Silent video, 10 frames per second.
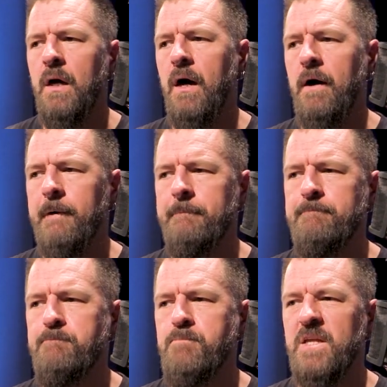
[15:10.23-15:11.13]

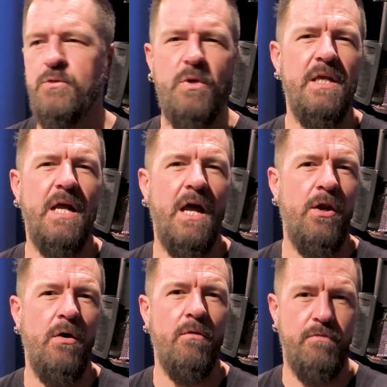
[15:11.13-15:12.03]
Um, it's really not
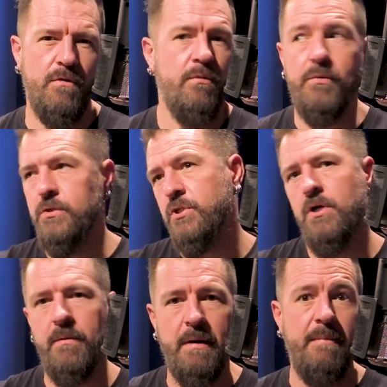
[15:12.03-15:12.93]
known for, we were just
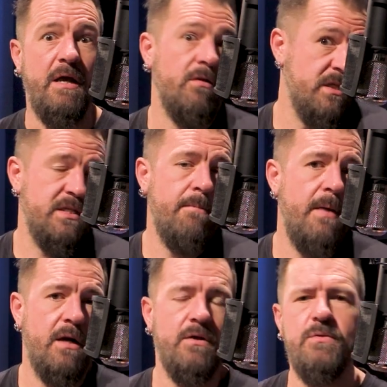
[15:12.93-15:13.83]
talking about metal. Let's say
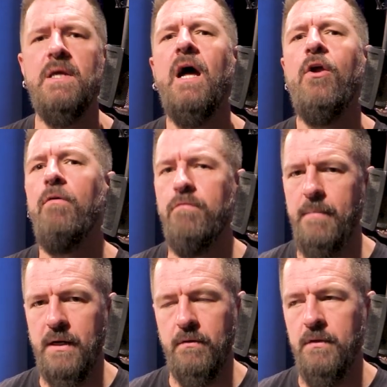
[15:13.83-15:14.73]
metal. It's really not known for
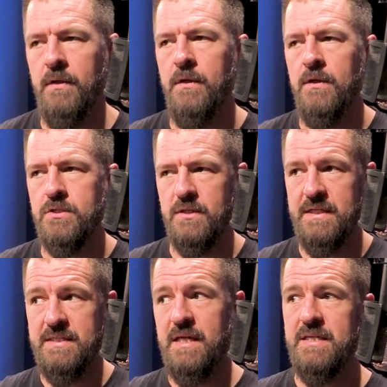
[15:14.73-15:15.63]
metal. So
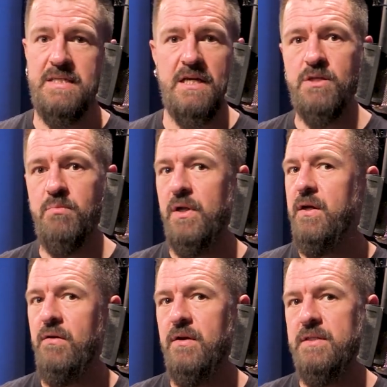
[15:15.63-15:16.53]
let's say a session
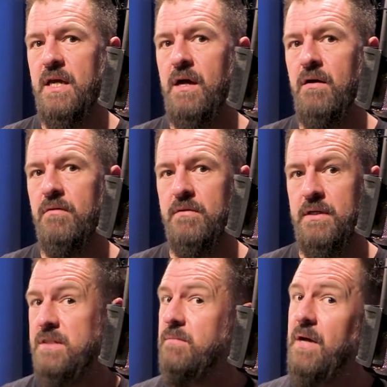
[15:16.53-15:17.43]
player here in town
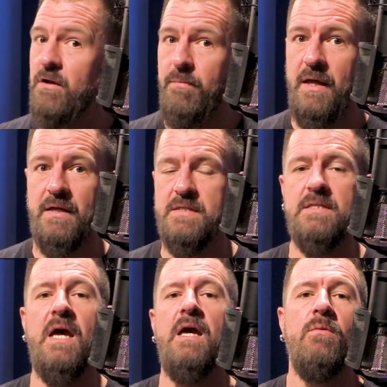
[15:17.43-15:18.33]
gets a metal band and
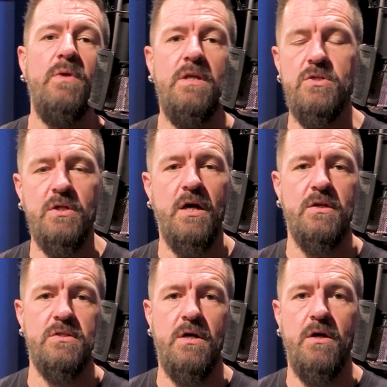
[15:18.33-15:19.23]
says, hey, we need you to
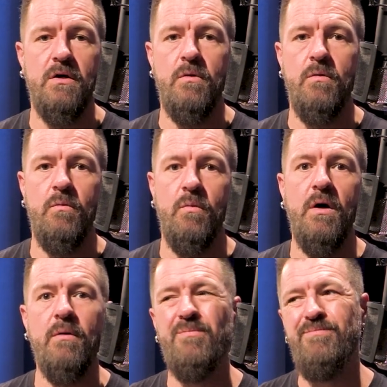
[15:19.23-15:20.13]
cut a song.
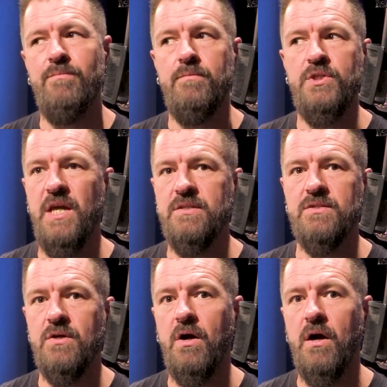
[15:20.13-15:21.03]
Well,
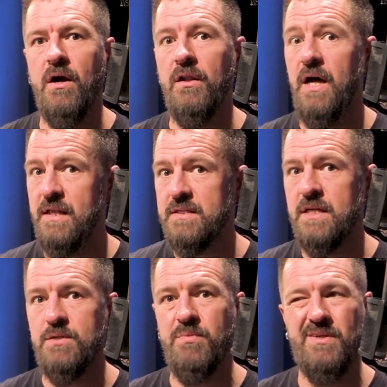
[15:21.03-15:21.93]
chances are a lot of the
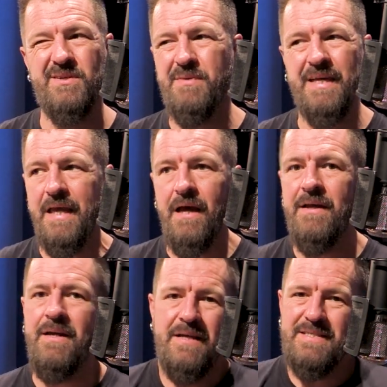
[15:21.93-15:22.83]
session players are going to be like,
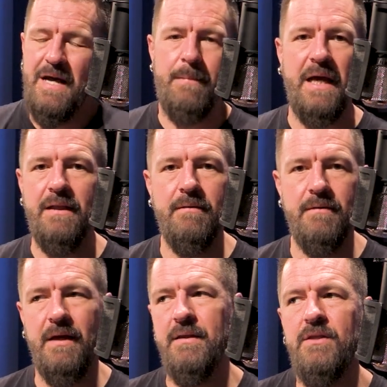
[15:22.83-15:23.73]
that's not my,
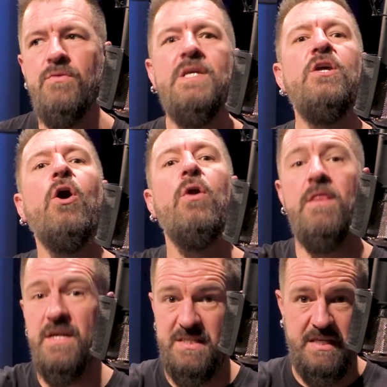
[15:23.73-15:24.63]
you need to go to
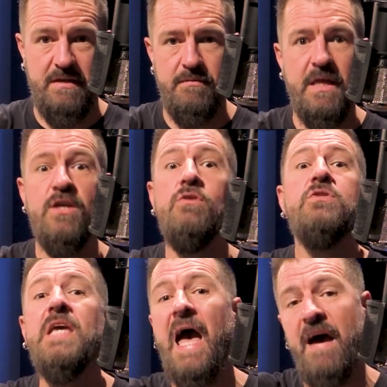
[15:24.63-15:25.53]
this. They
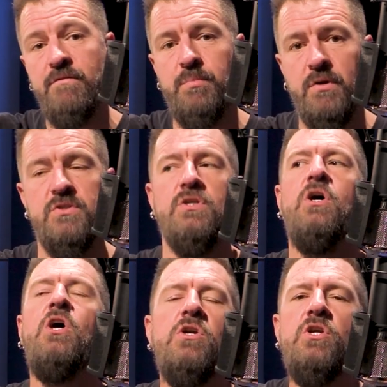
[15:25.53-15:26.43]
usually have a person.
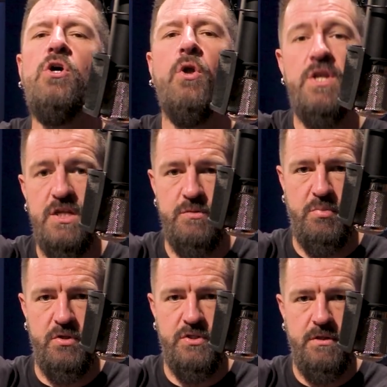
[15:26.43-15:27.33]
You need to go to this
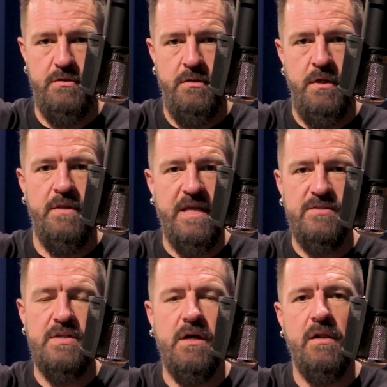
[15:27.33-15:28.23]
person.
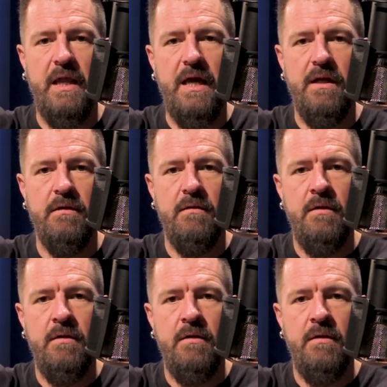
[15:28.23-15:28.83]
That's their lane.